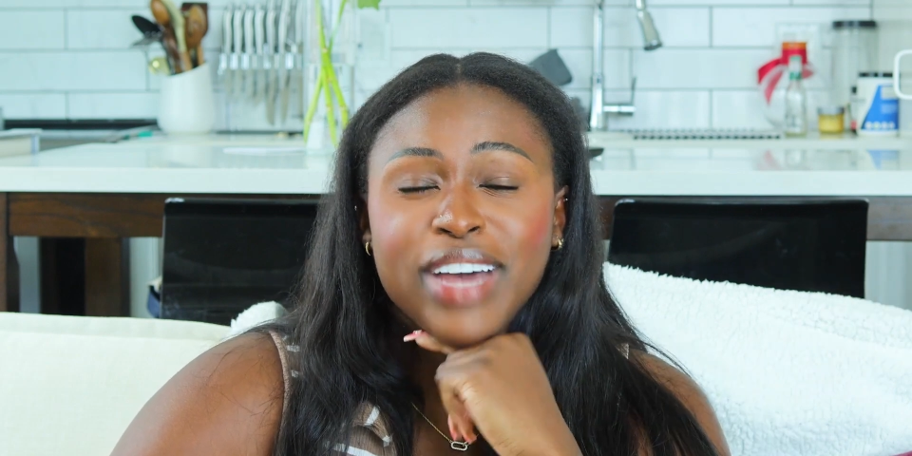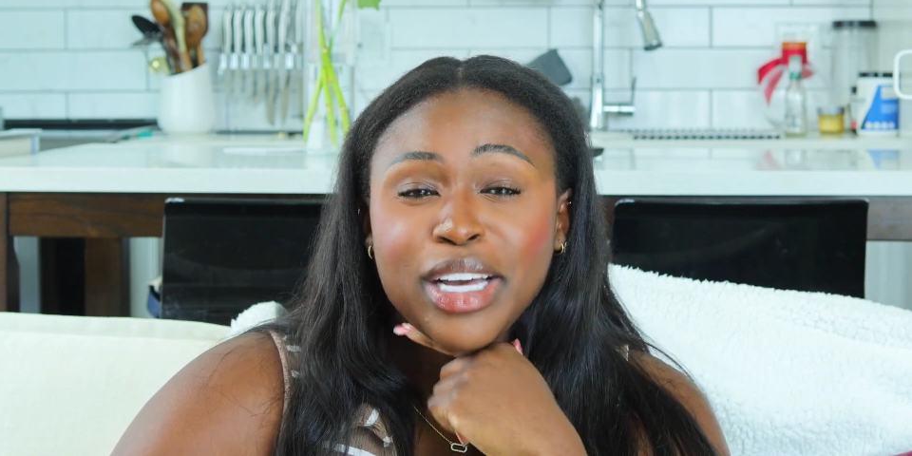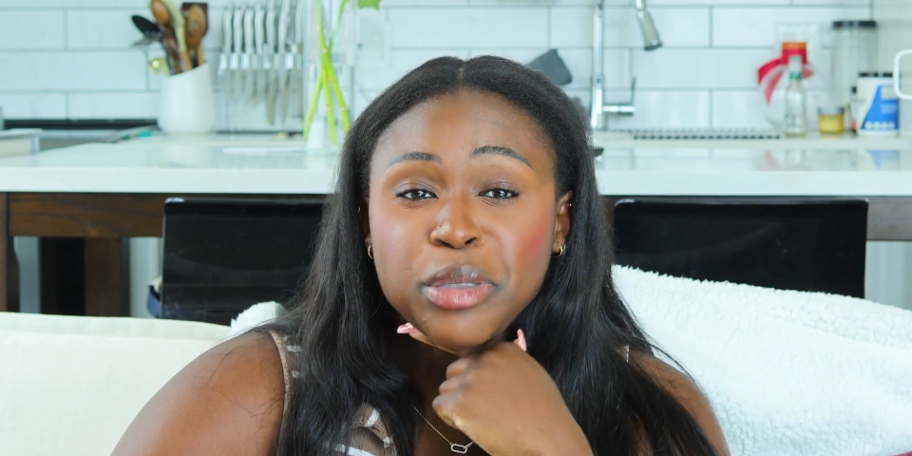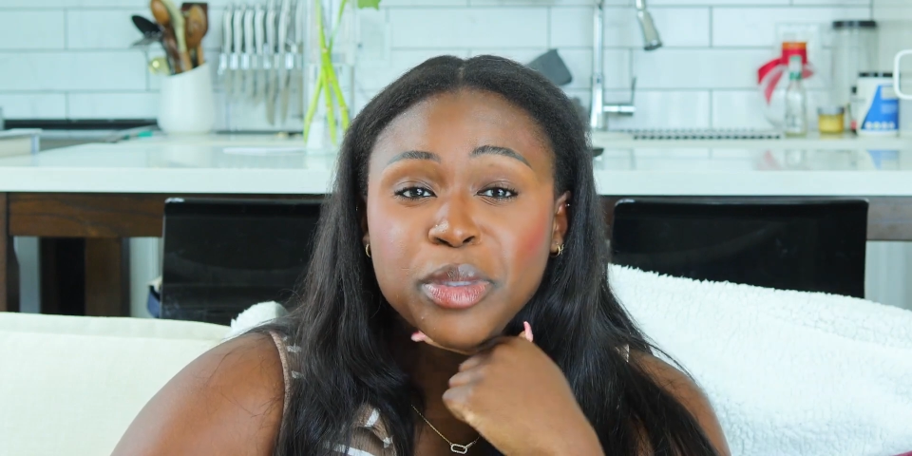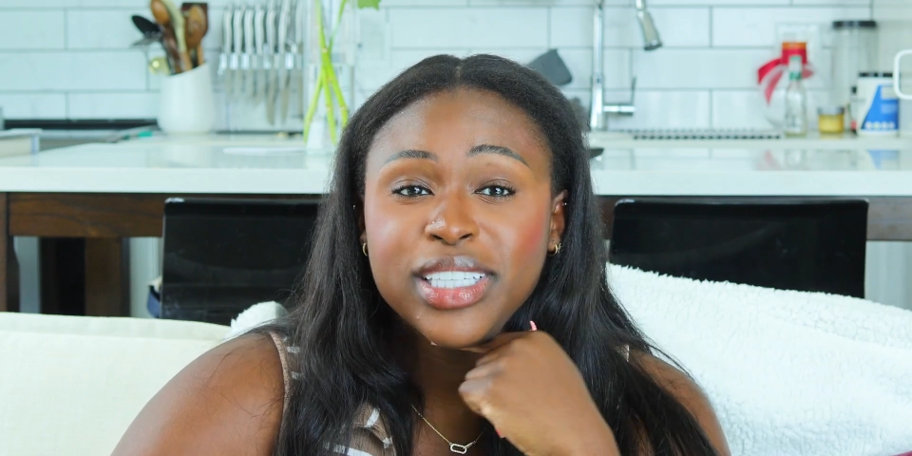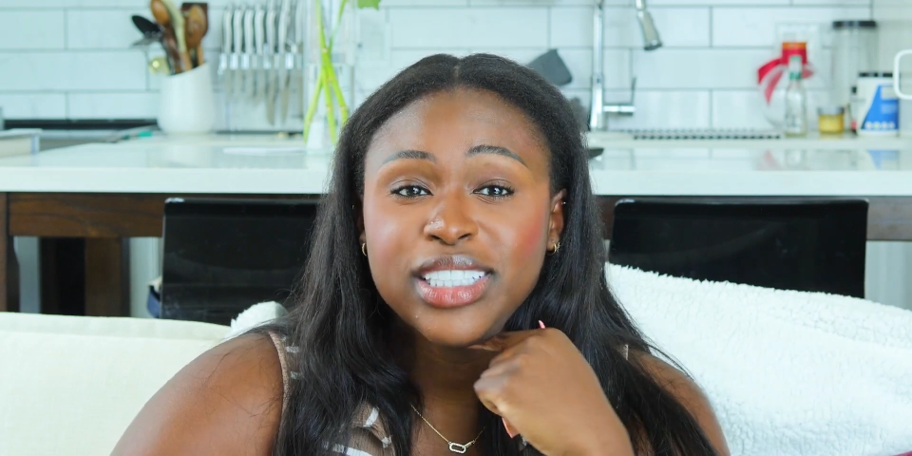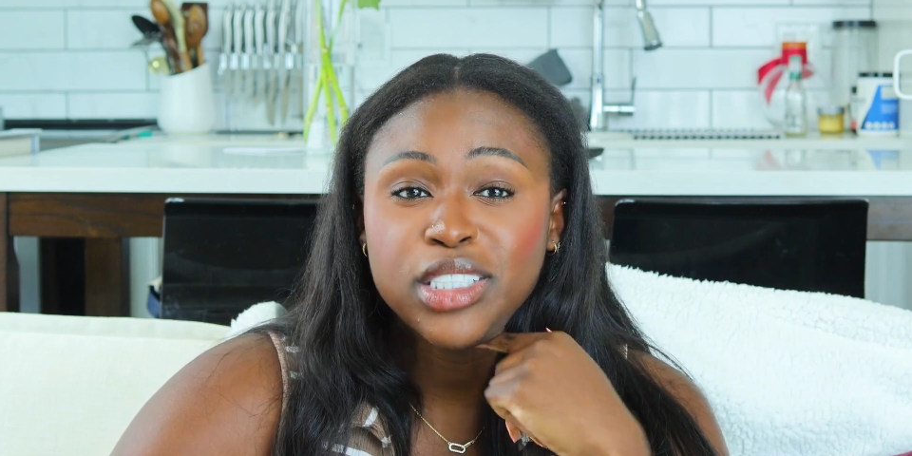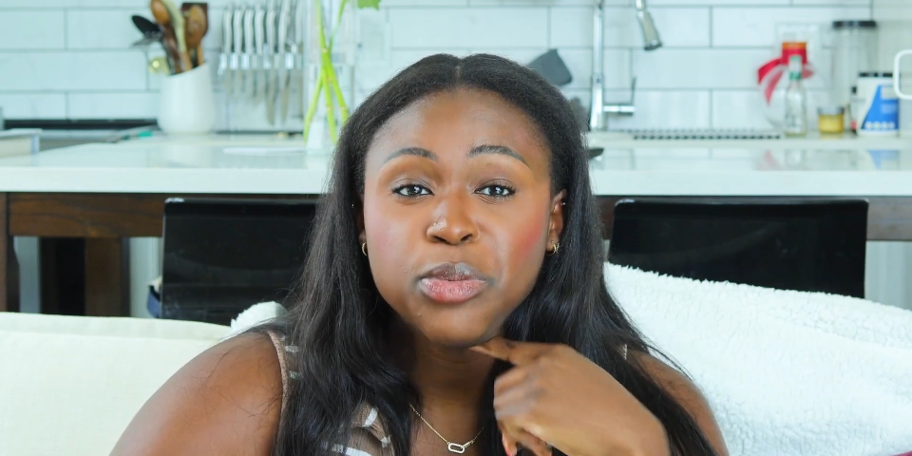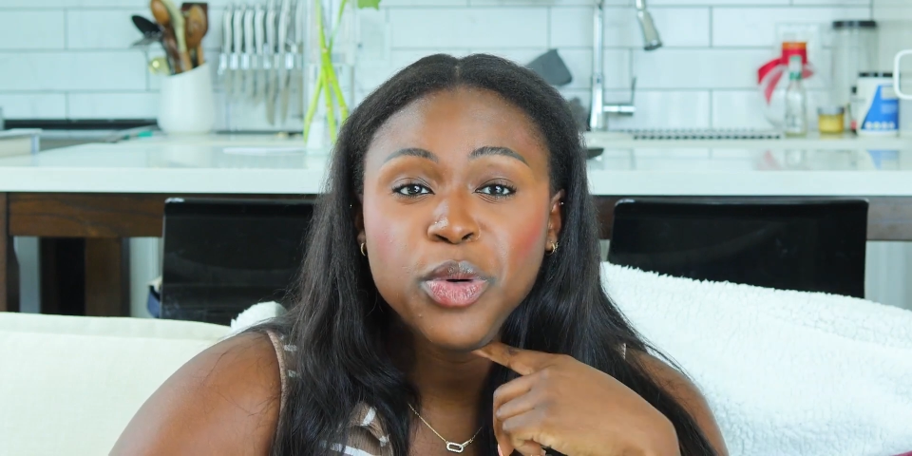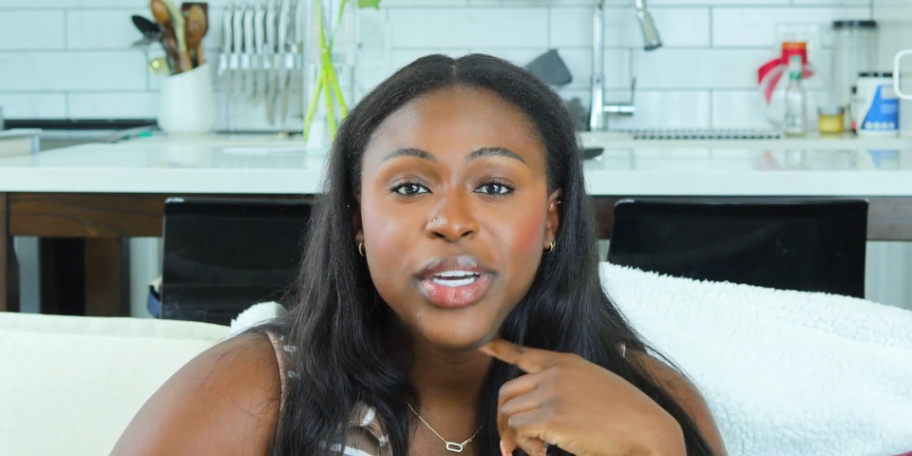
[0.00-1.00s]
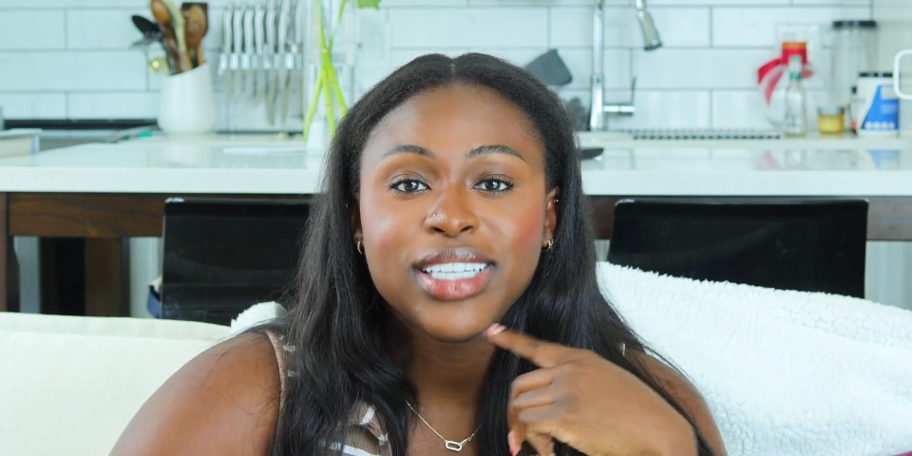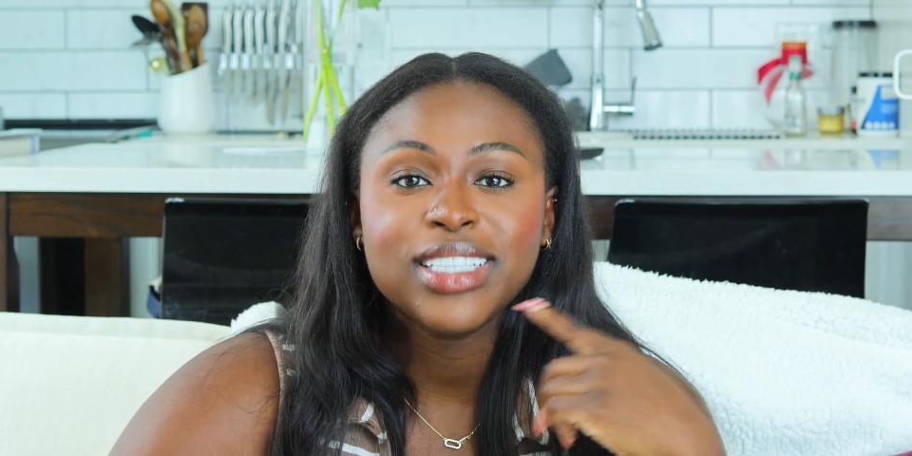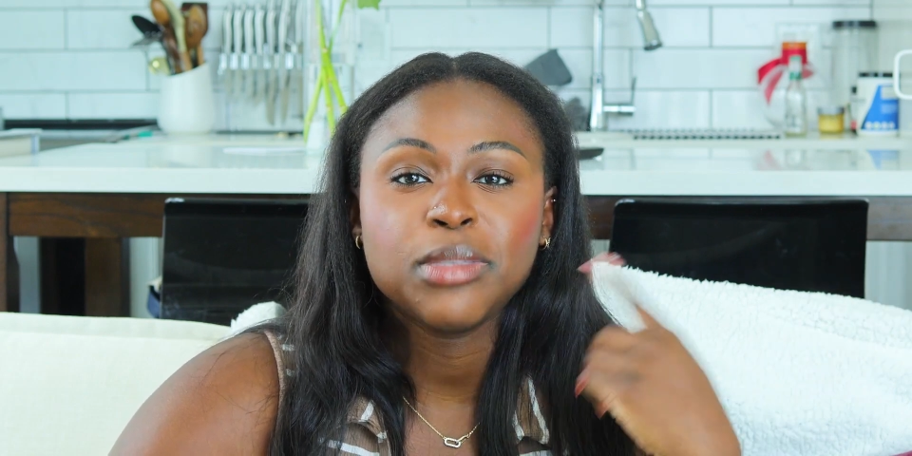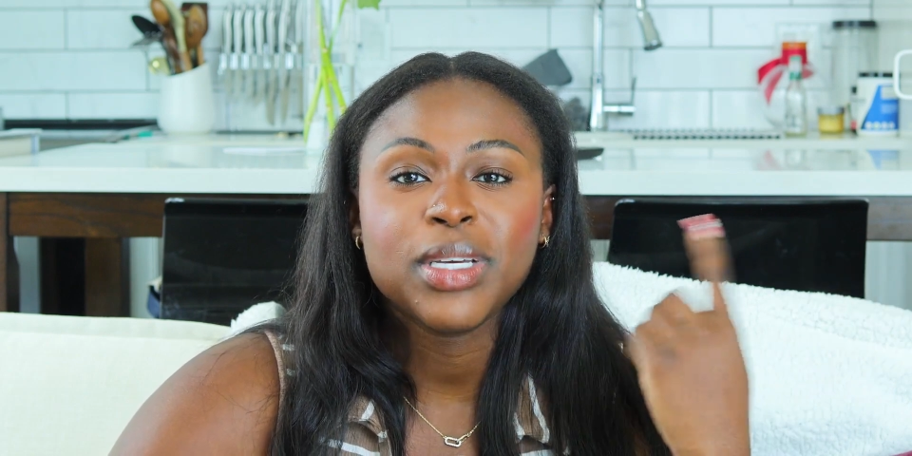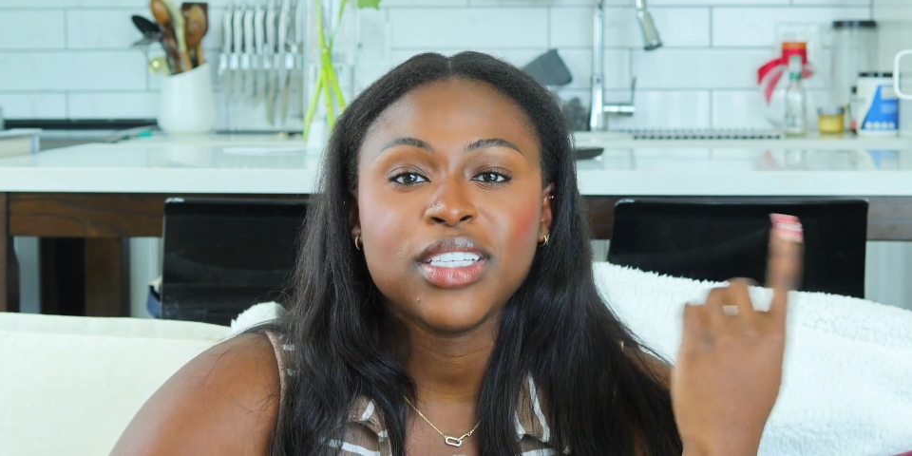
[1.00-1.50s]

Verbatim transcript: valuable at this point is